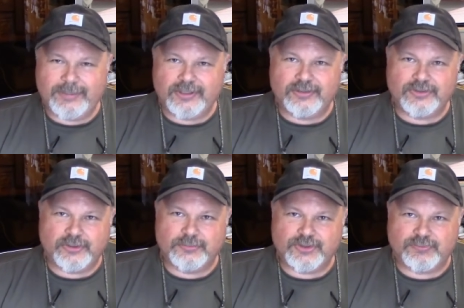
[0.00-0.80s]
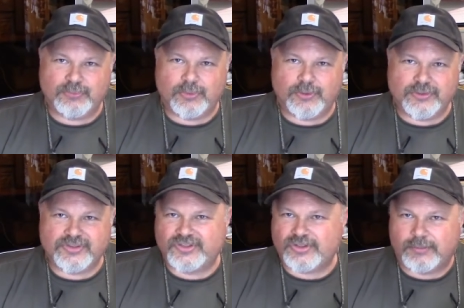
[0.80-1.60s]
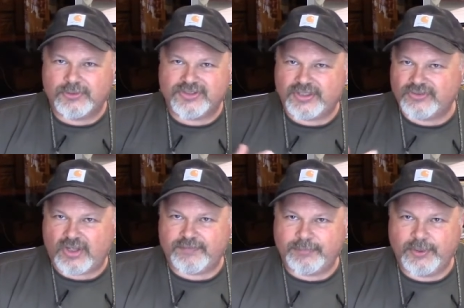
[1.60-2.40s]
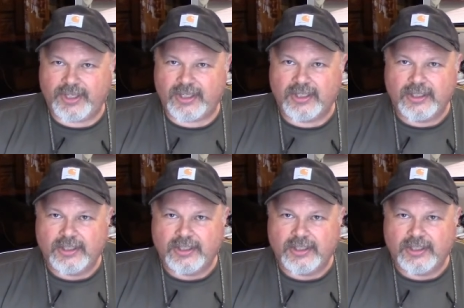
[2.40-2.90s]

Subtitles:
it in terms of words, it almost sounds off-putting.